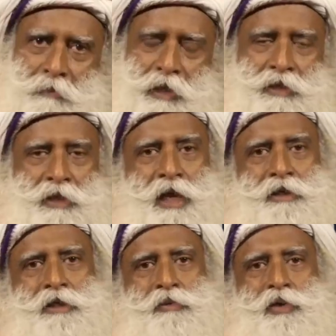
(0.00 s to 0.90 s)
but
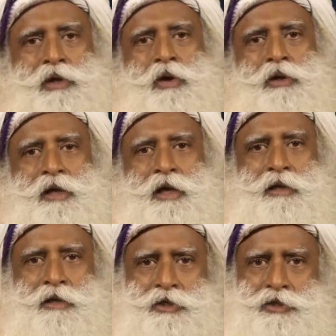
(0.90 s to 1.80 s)
tractor will not
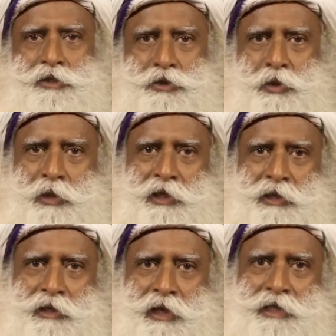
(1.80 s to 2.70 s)
enrich the soil
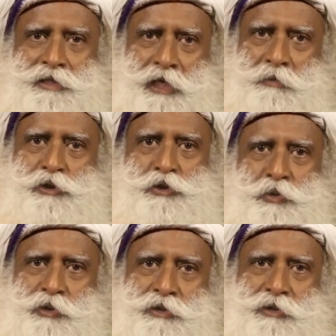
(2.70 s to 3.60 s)
as animals
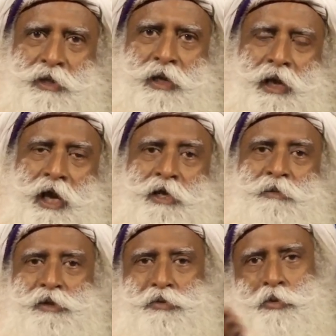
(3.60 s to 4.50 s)
would.
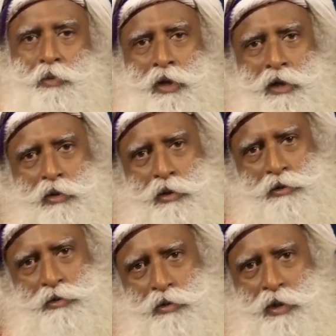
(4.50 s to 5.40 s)
Animals would work
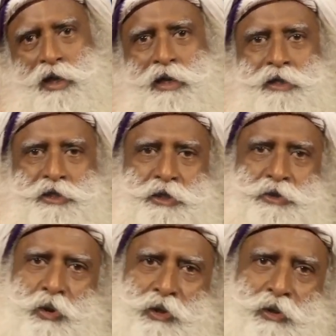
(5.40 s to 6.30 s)
also and enrich the
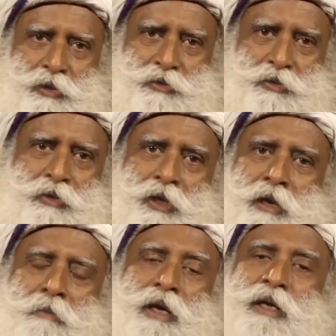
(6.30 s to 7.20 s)
soil also.
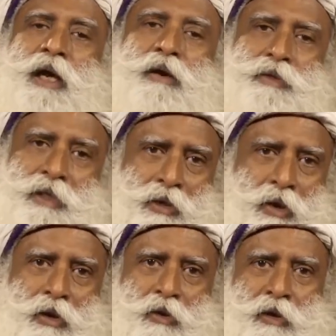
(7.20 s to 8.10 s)
But now they're
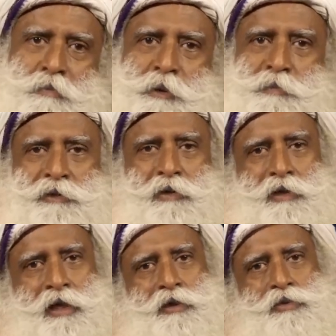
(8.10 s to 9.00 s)
all gone, people
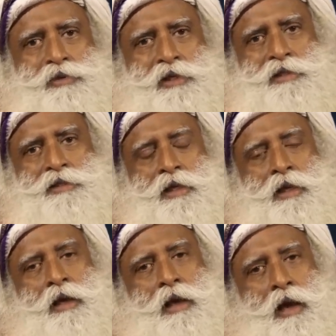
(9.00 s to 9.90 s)
thought they're useless,
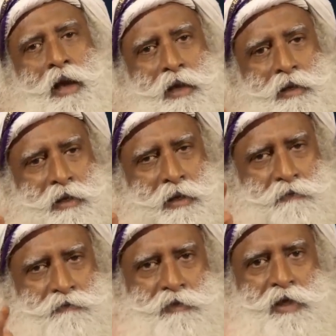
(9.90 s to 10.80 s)
and
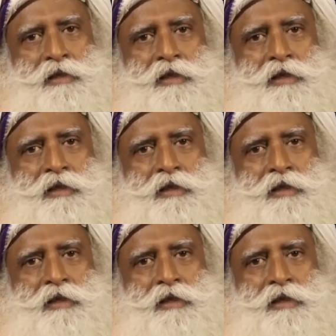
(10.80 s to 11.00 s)
we're